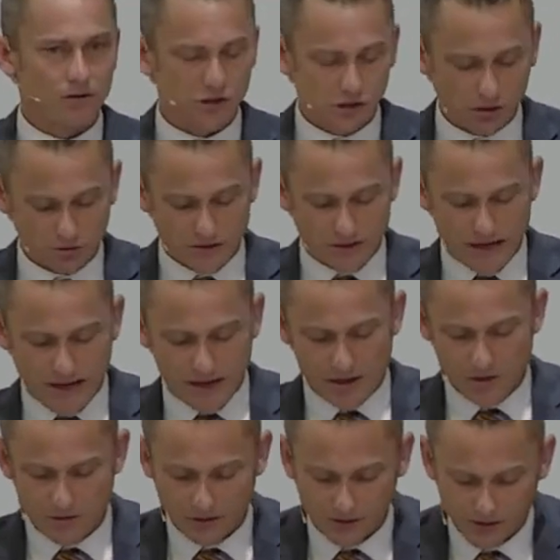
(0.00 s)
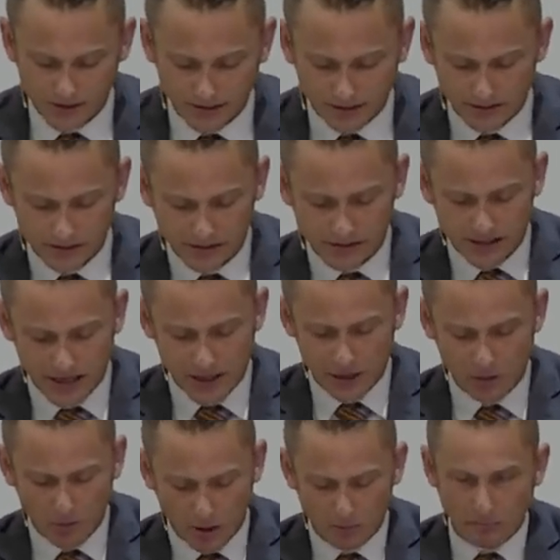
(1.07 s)
so dead in your sins that
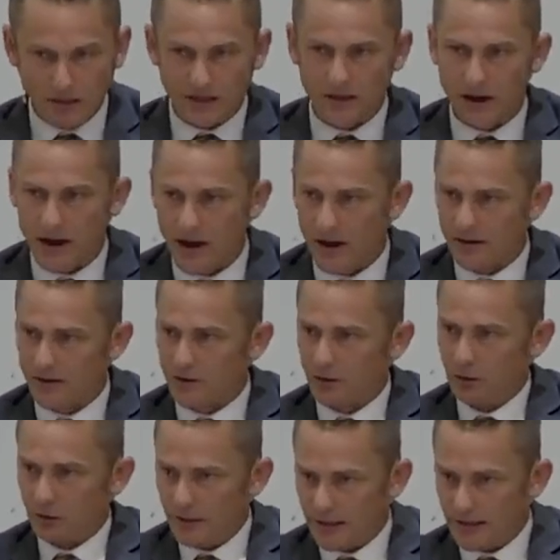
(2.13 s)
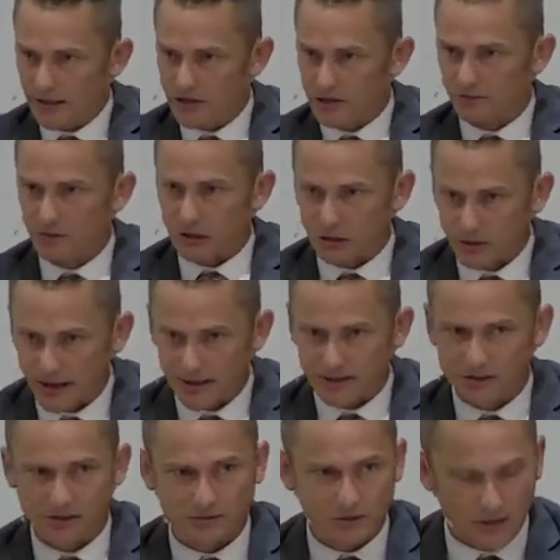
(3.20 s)
you are beyond the reach of the
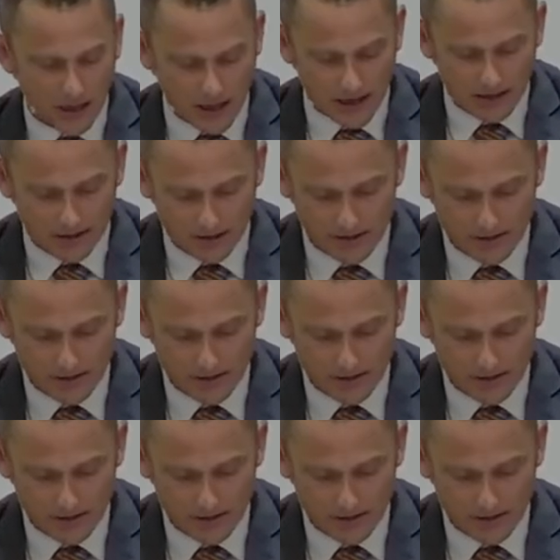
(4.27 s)
grace of God.